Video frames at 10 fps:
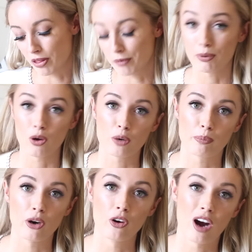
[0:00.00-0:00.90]
the Blogger
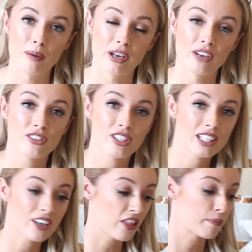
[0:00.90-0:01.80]
Programme, and I've
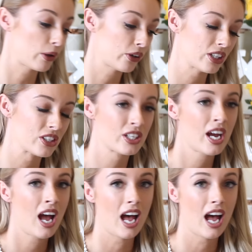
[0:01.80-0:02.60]
seen other bloggers